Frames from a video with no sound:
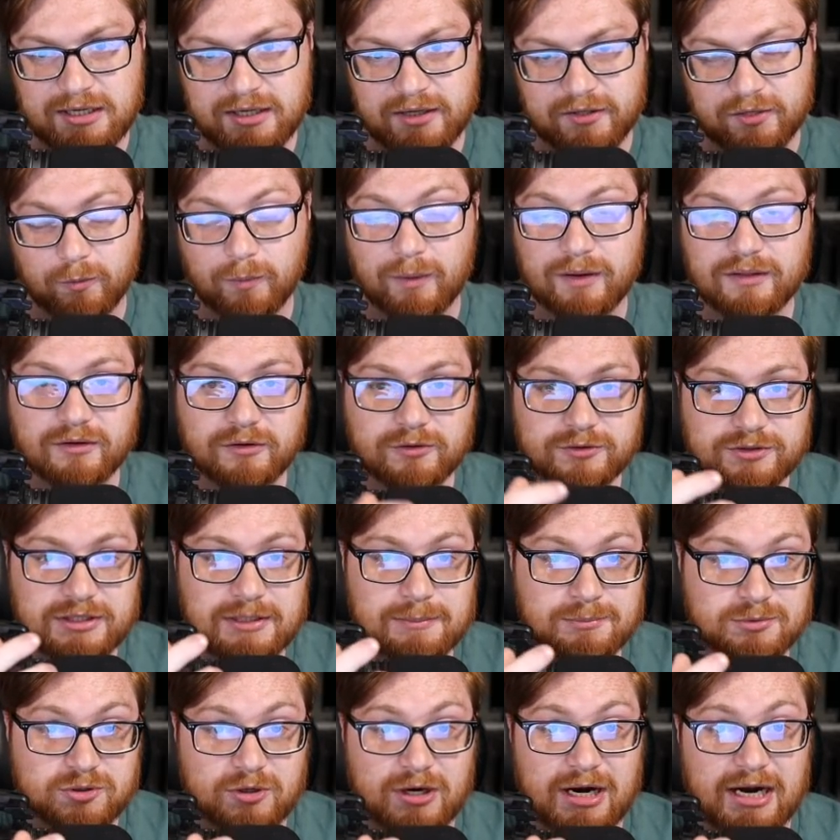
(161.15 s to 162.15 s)
the way that'll
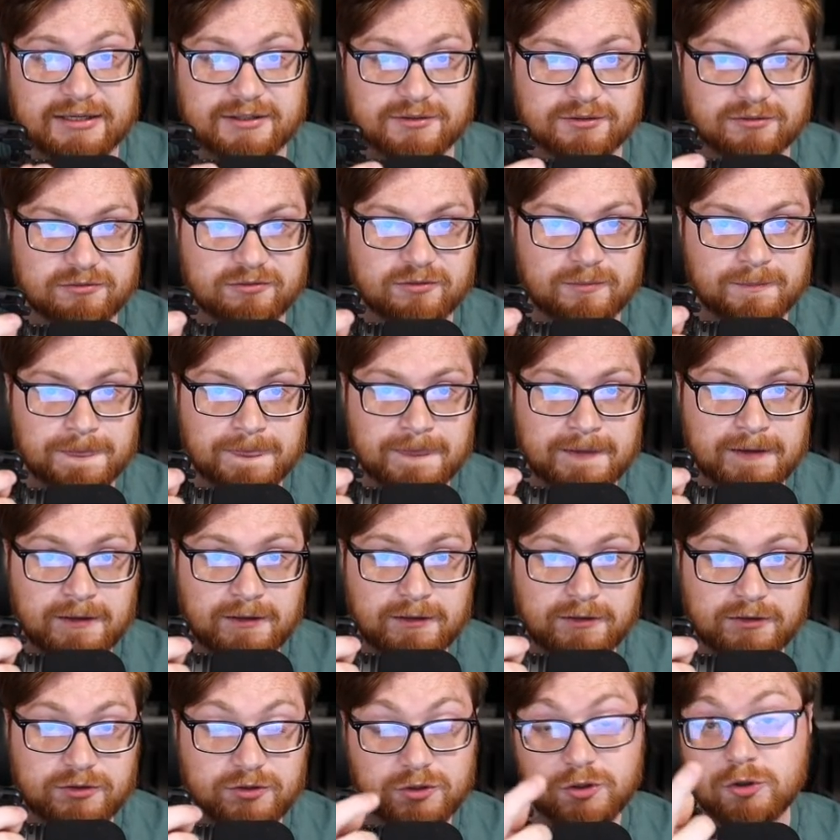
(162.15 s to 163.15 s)
keep track of
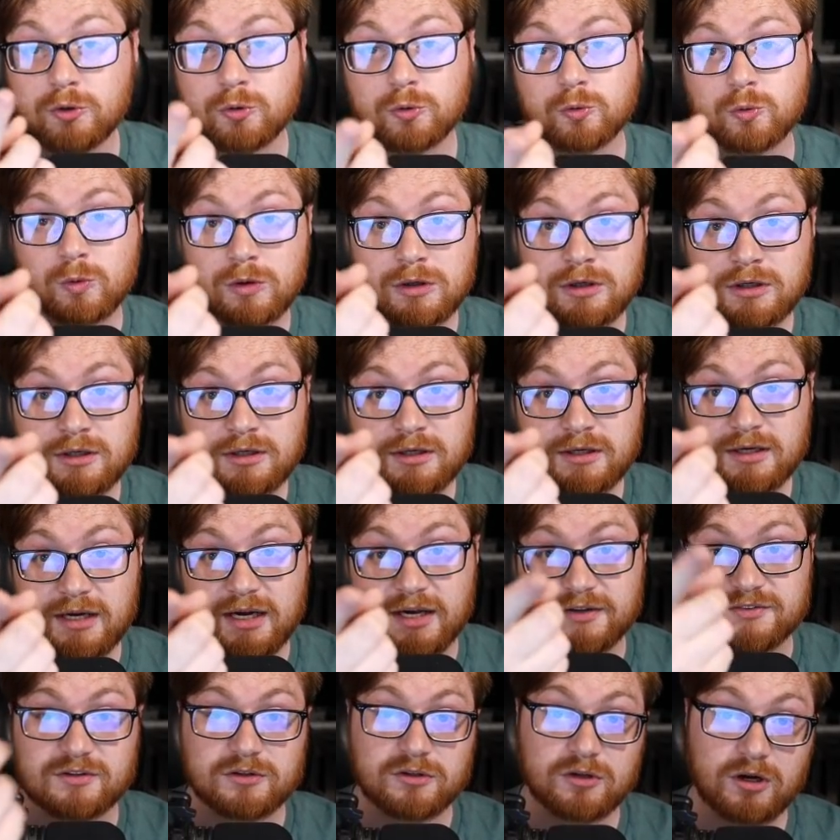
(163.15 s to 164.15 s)
you
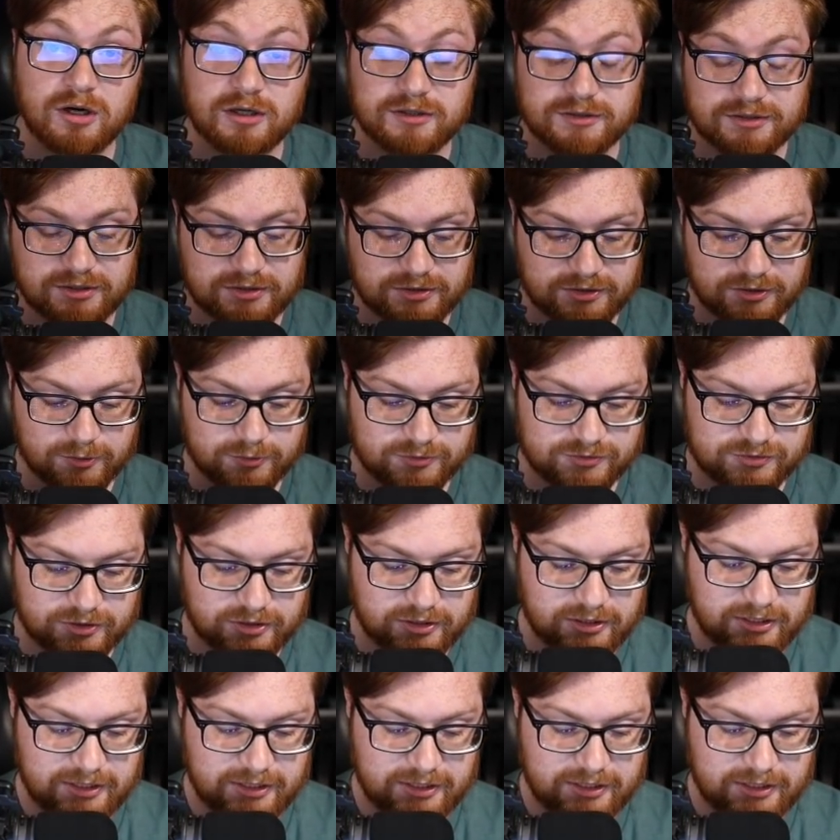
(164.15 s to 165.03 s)
as a logged in user